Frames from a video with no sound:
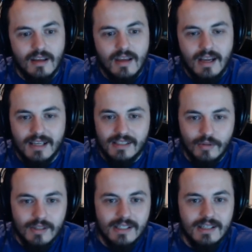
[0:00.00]
As
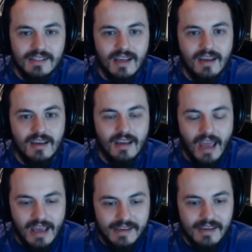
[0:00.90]
soon as he say,
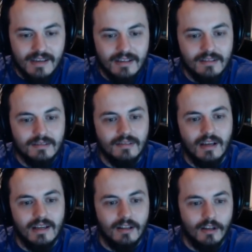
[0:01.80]
hey, kid, and
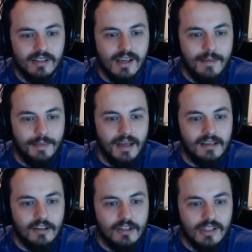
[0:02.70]
he looks up, and
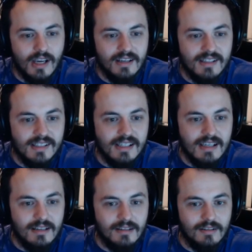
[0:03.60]
you just kind of
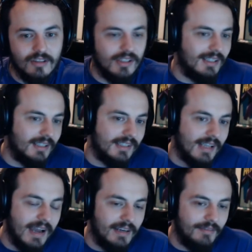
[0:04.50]
see just like the
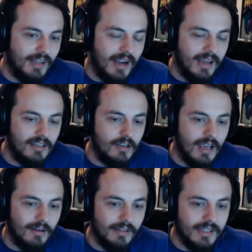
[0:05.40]
side of their head. You
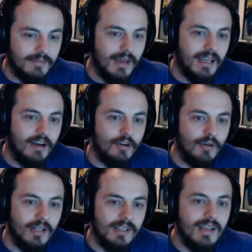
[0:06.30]
can't really make out who
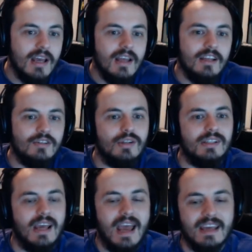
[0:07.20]
it is. As soon as
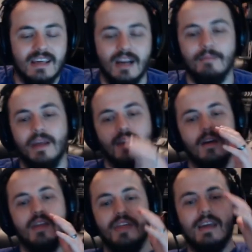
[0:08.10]
he hey, kid, I'm like
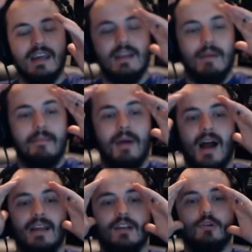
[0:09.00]
thinking in my
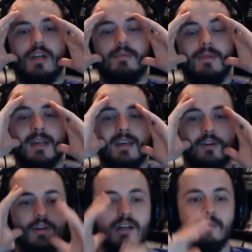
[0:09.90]
mind, who could it be?
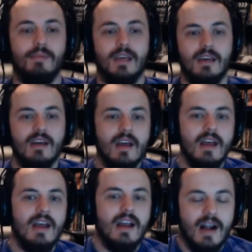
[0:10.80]
Who could it be?
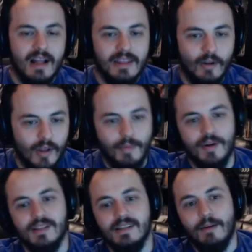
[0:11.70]
And the only
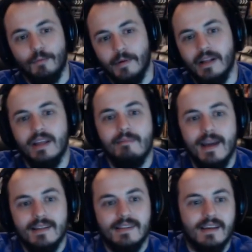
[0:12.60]
person that really
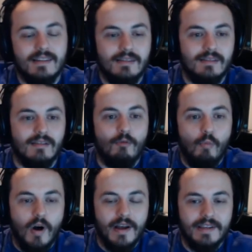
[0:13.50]
made sense
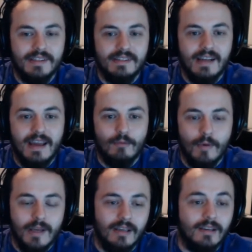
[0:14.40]
was Nightwing.